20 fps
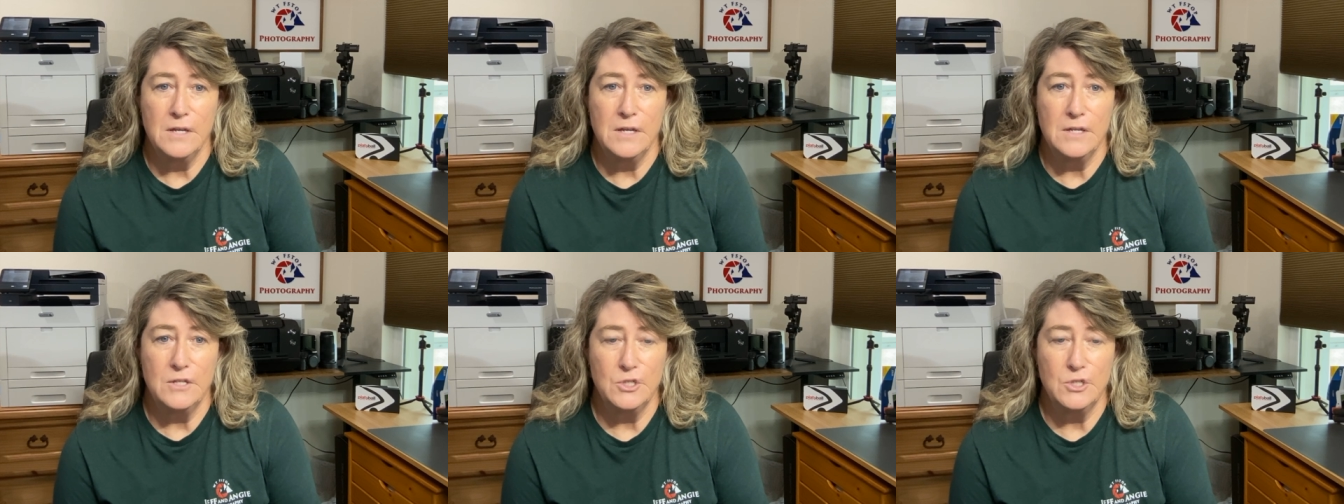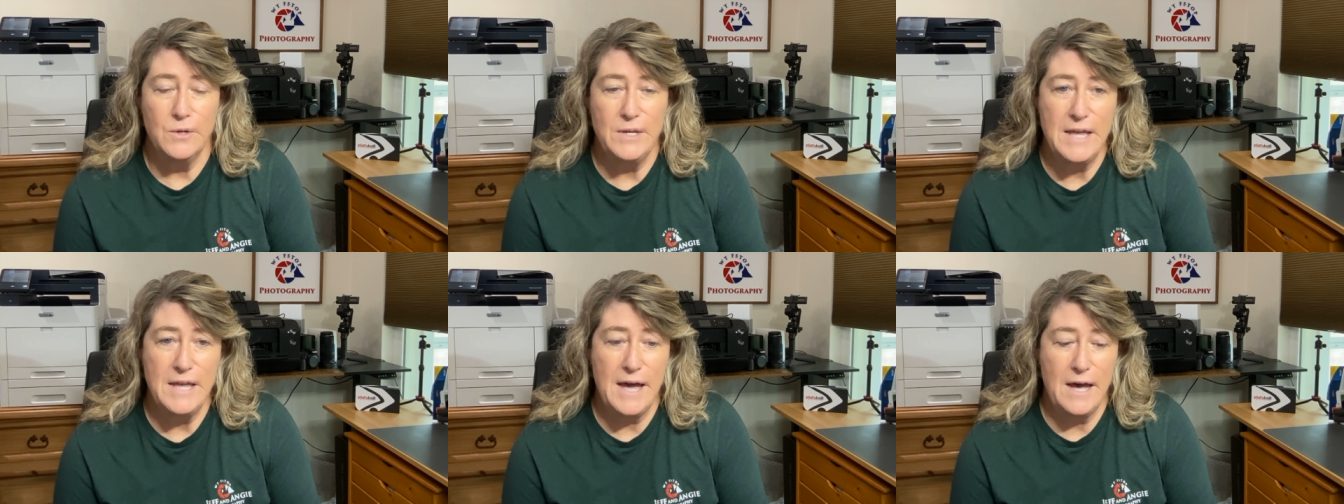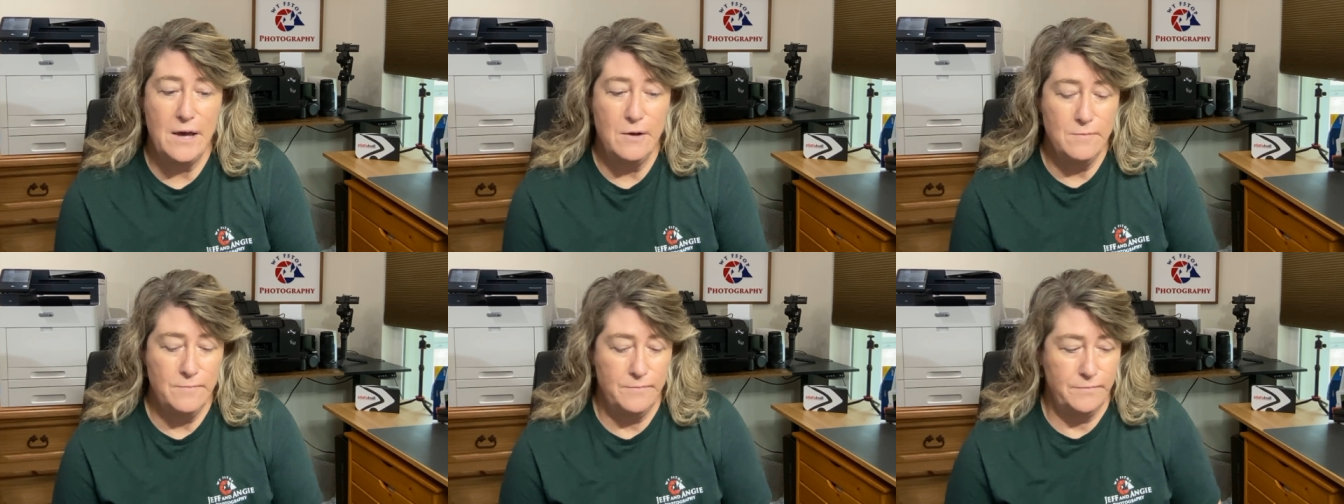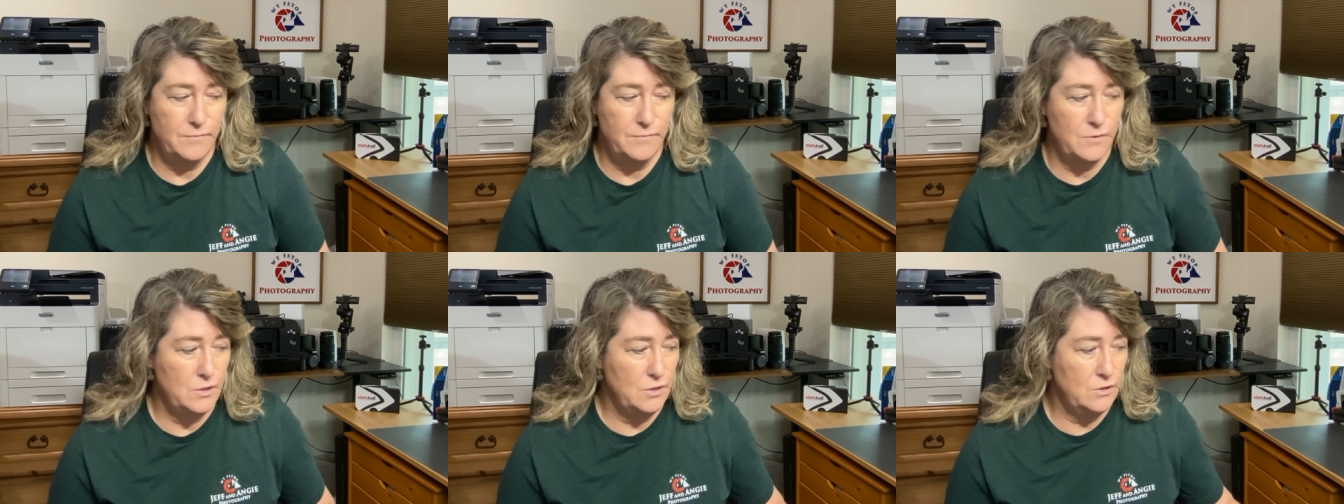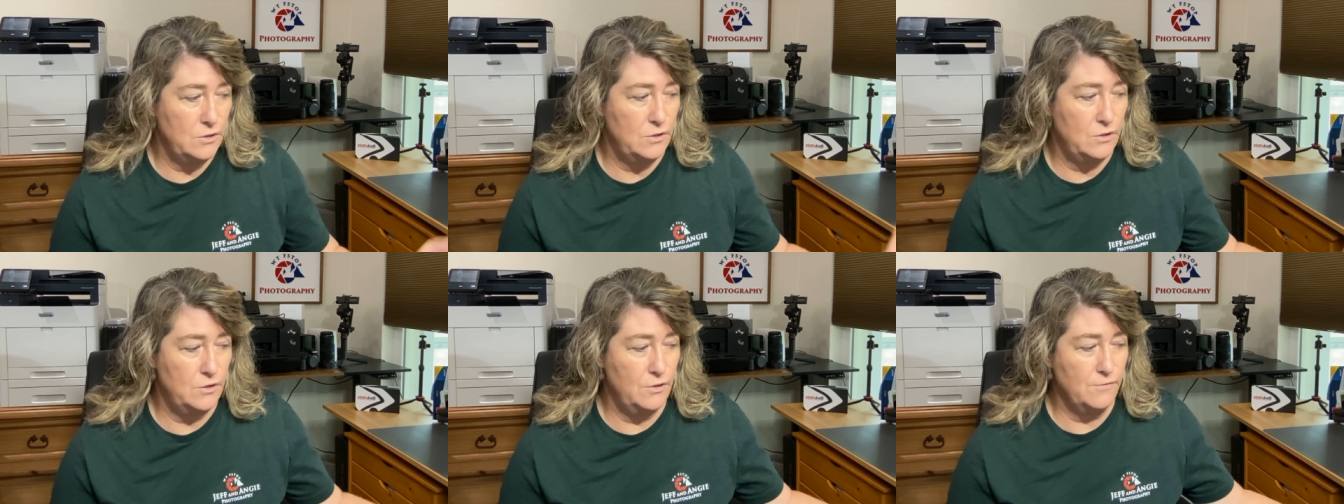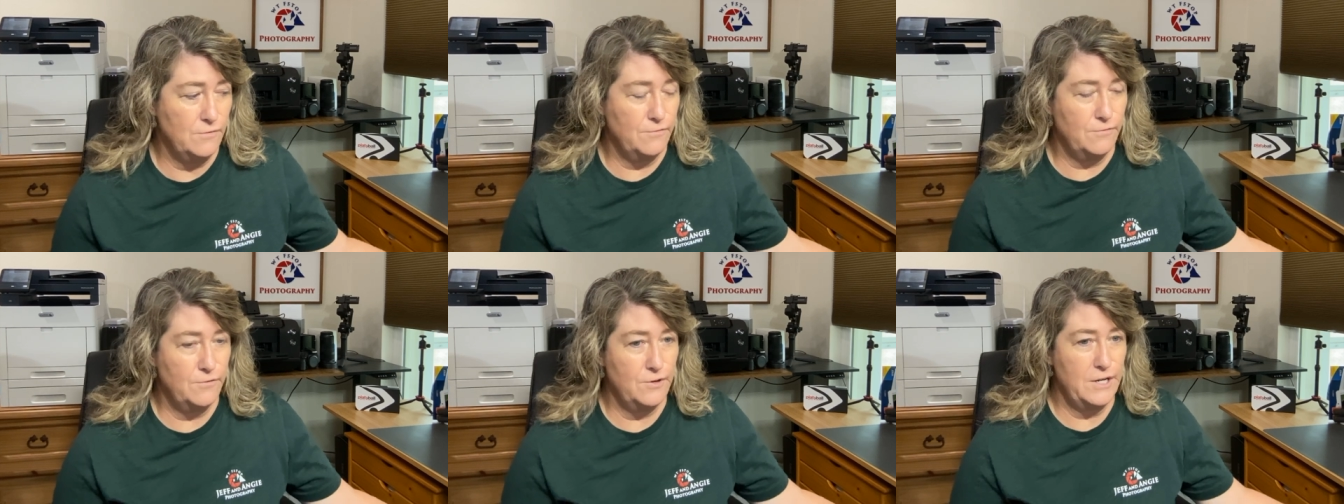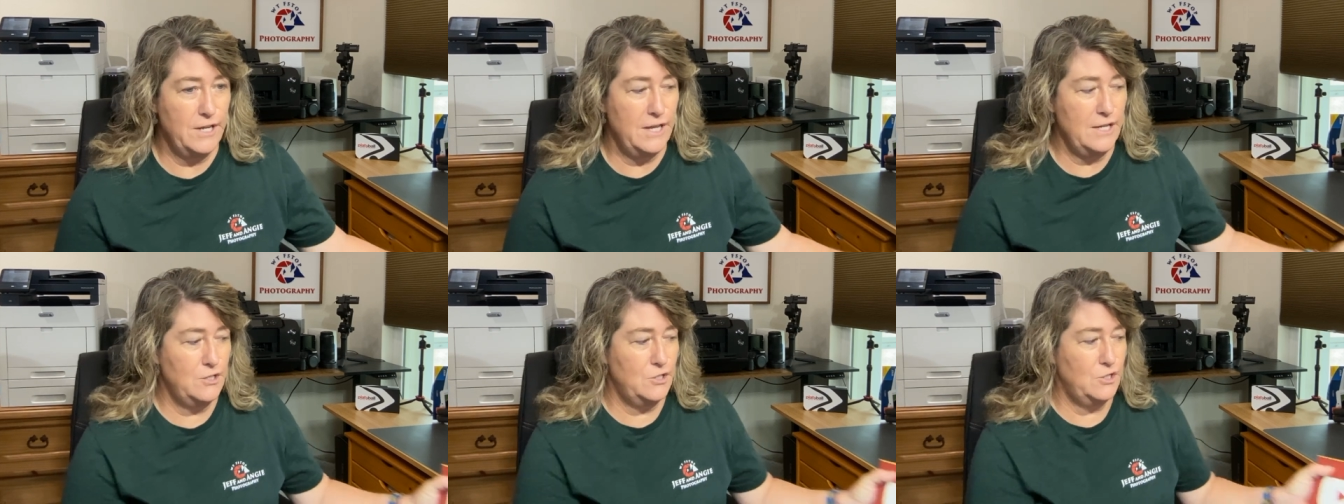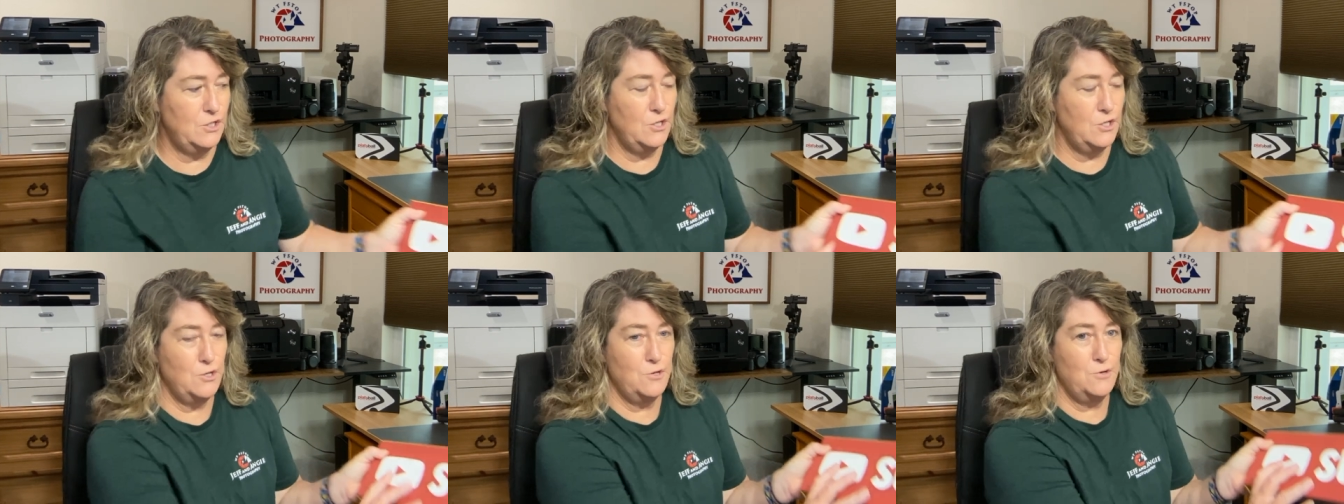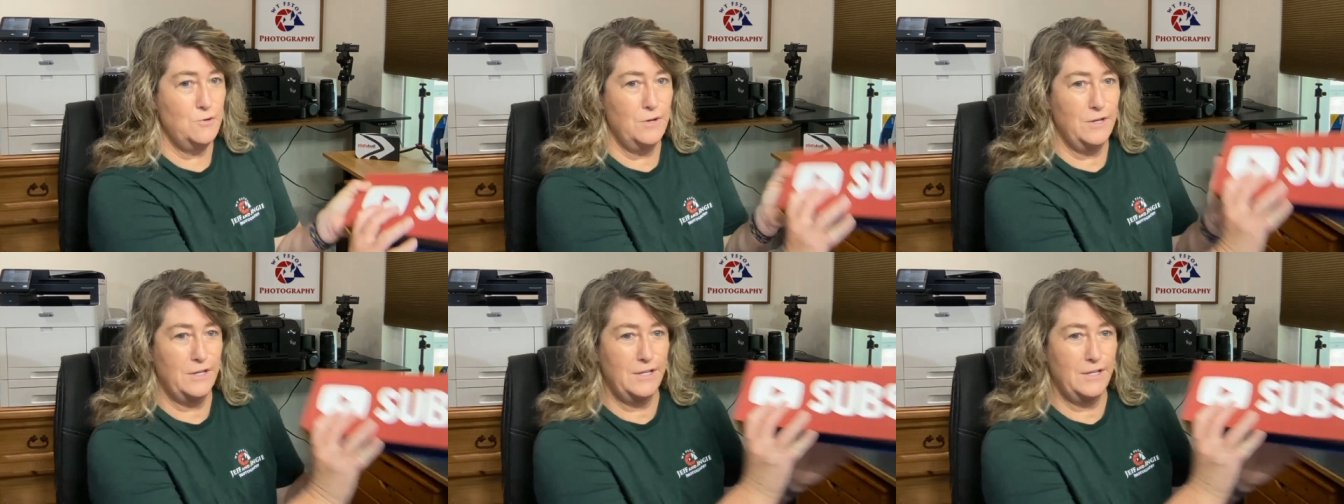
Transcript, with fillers: So anyhow, don't forget to